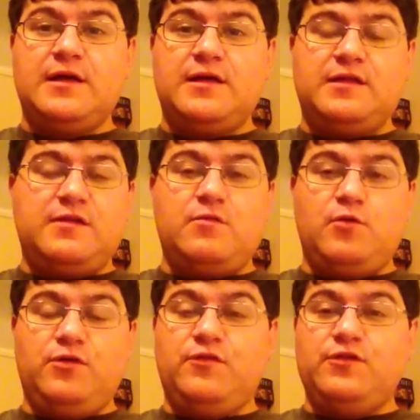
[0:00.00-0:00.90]
hearing
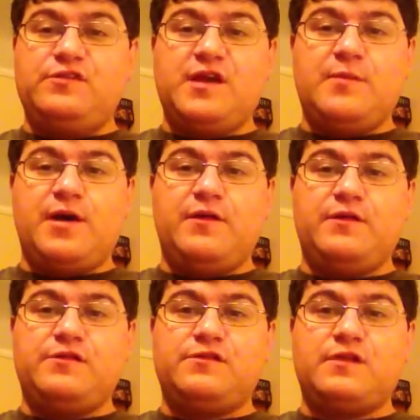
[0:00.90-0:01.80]
what you've got to say about
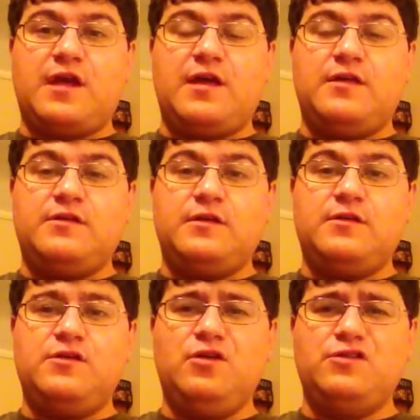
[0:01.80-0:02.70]
this, and
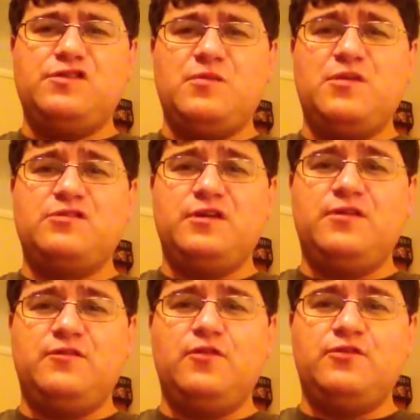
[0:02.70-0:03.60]
not so much looking
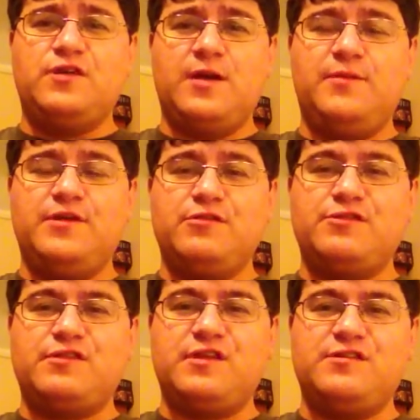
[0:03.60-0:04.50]
forward to coming
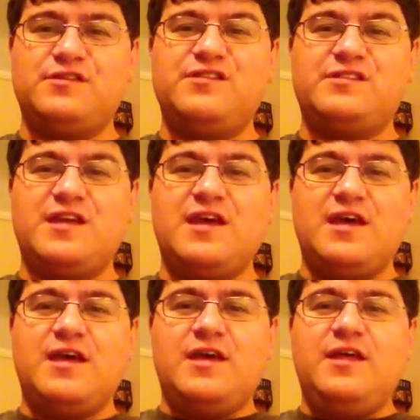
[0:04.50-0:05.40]
across these, because
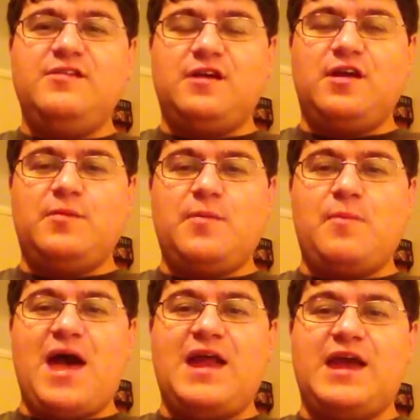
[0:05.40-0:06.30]
these are going to be
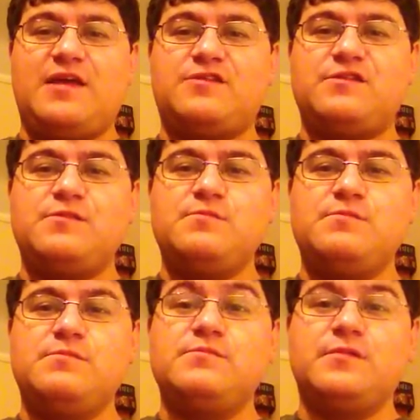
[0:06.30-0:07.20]
badass.
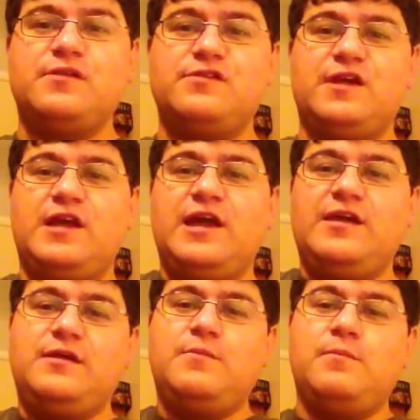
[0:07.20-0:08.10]
See you
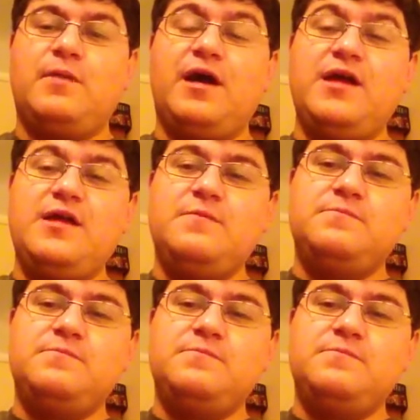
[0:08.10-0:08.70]
later. Bye.